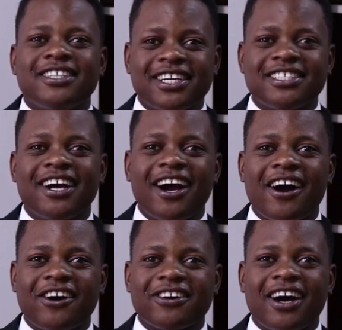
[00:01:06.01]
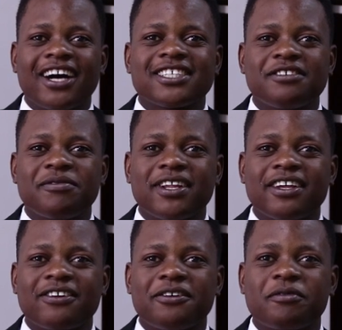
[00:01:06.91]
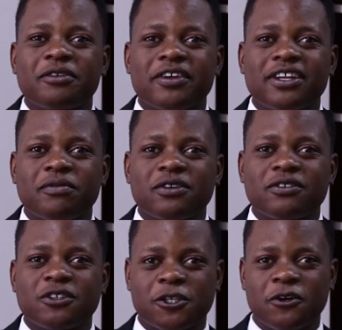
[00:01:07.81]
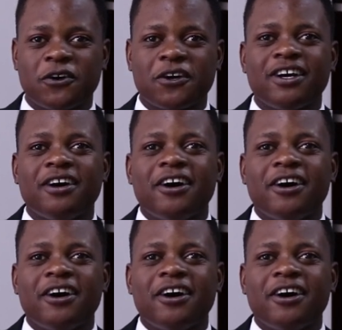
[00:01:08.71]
how? Assalamu alaikum, Prophet Bonjour.